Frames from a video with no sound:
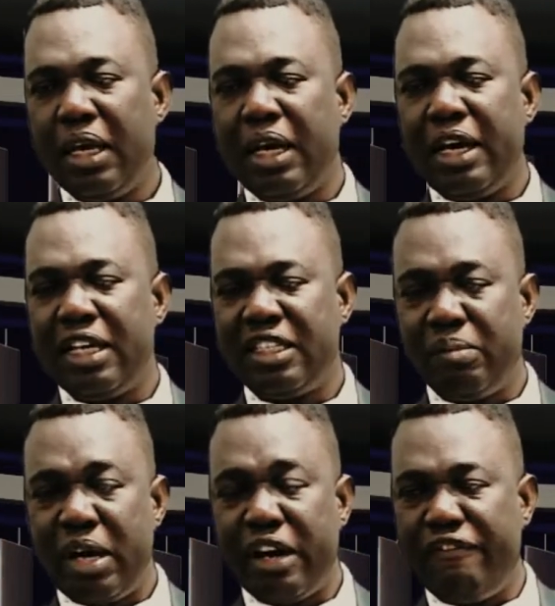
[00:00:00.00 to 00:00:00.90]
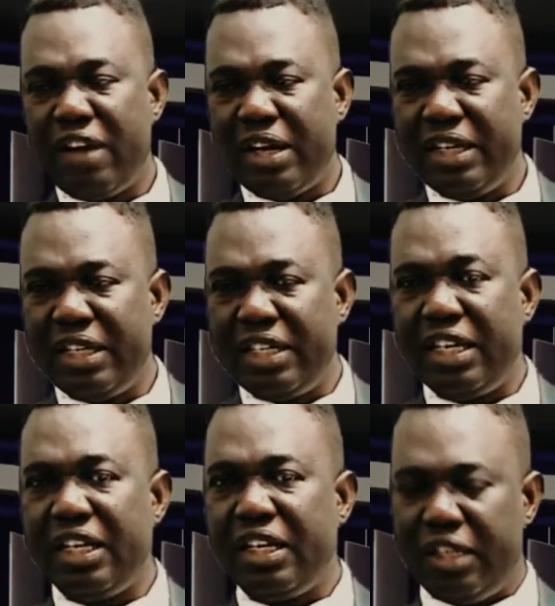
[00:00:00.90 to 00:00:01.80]
As a matter of fact, the
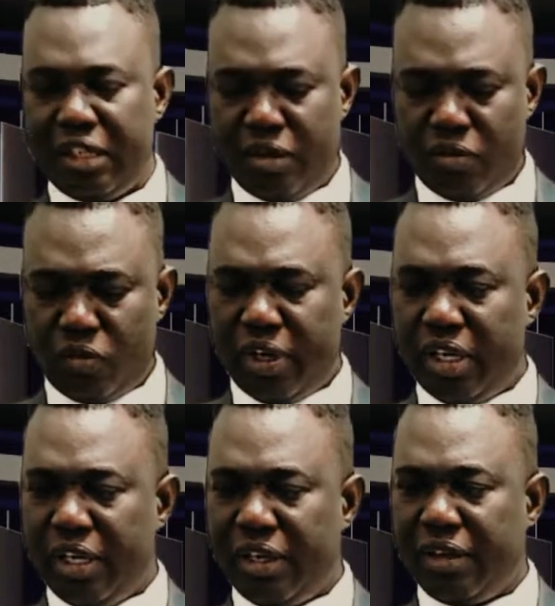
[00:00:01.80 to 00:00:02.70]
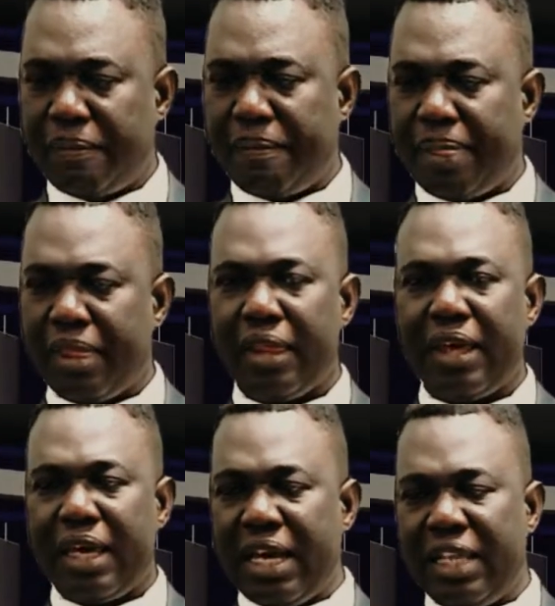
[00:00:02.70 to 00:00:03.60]
day we
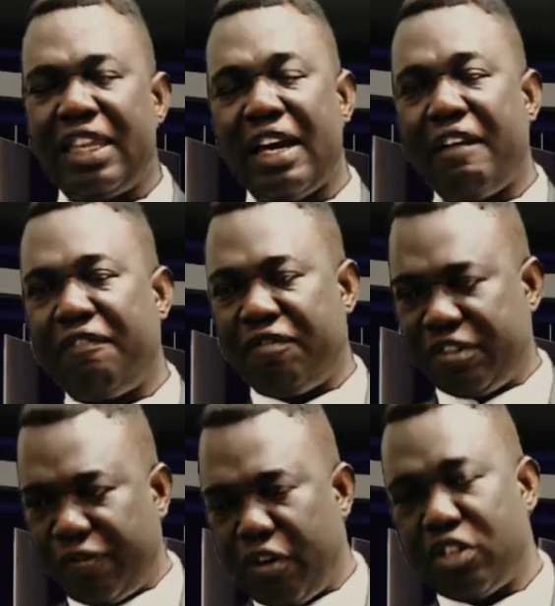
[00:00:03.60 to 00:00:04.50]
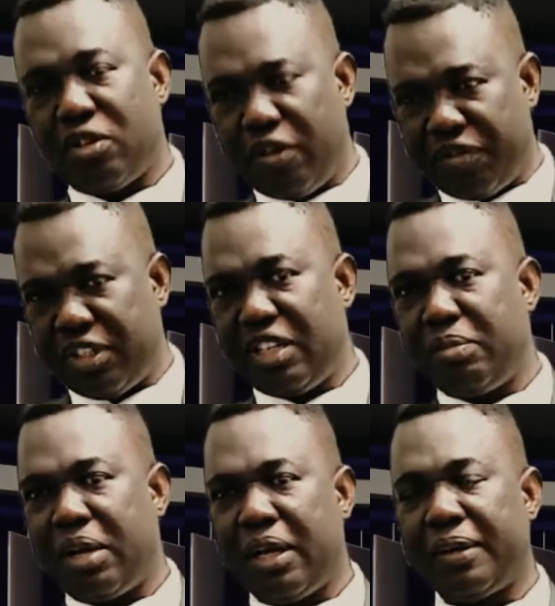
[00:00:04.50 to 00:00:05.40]
enter first of
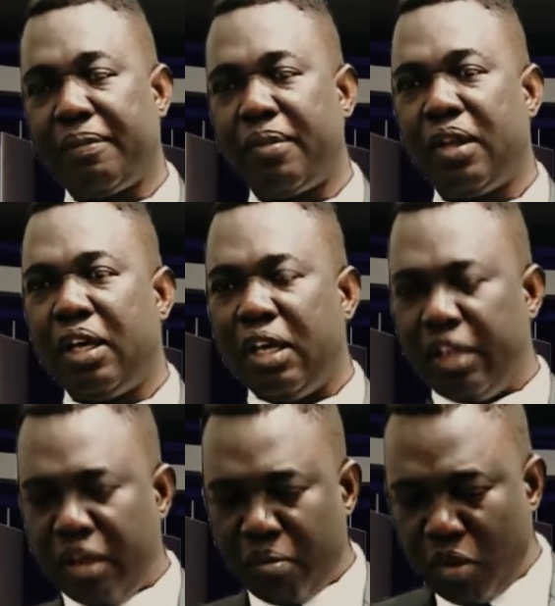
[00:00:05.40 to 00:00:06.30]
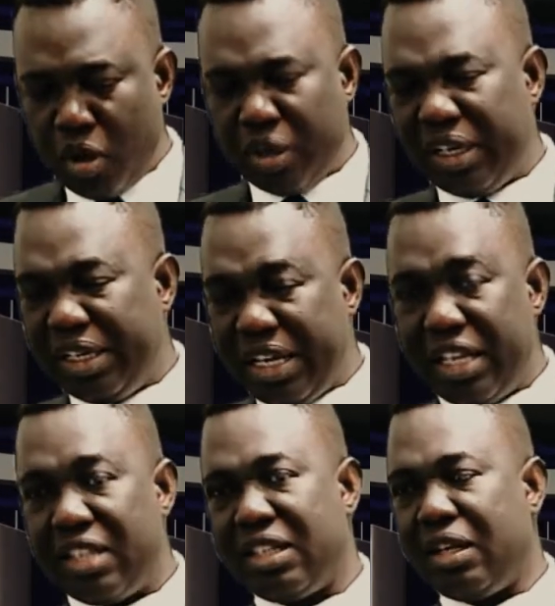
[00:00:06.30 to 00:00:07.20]
September, the month, the
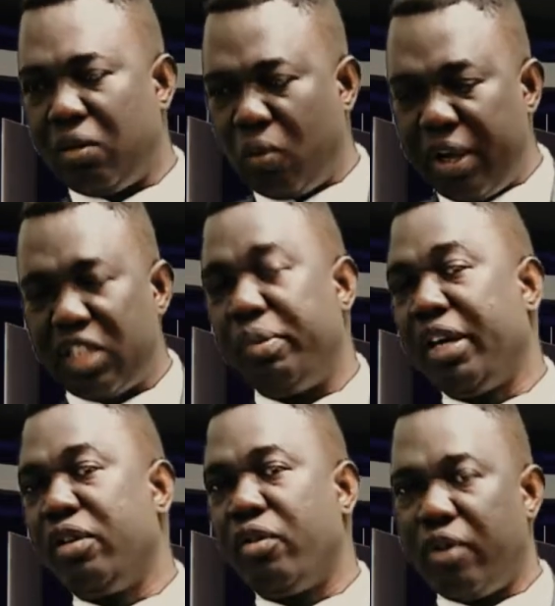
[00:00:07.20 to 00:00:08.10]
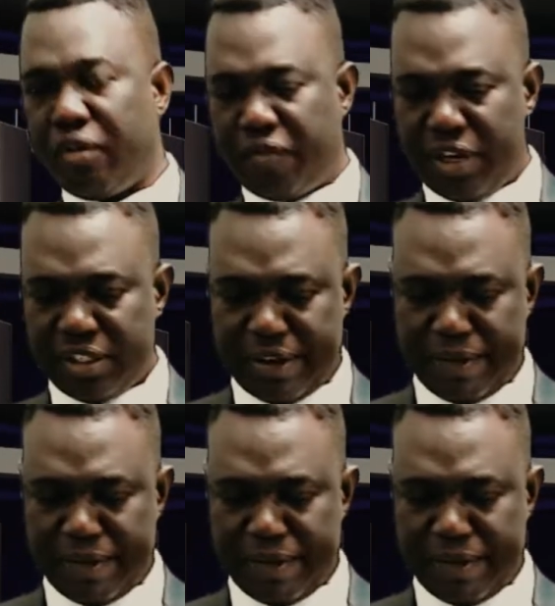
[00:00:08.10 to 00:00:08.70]
days and the weeks begin to run faster.